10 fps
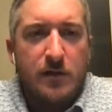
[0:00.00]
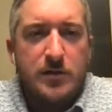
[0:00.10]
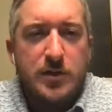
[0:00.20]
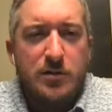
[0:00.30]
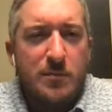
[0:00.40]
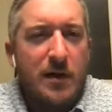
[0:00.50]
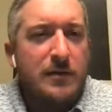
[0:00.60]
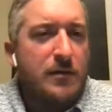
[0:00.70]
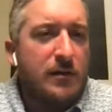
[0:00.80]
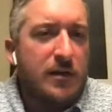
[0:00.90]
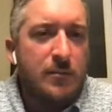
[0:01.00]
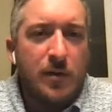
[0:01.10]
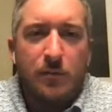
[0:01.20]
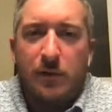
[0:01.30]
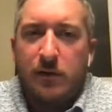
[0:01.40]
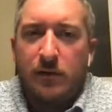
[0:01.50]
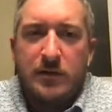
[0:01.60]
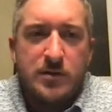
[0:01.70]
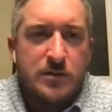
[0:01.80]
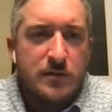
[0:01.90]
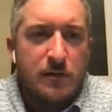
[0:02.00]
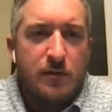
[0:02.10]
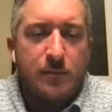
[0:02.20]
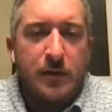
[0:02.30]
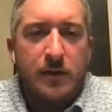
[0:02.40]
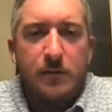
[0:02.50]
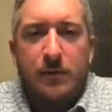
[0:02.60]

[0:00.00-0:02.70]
Do you mind talking about regulations a little bit?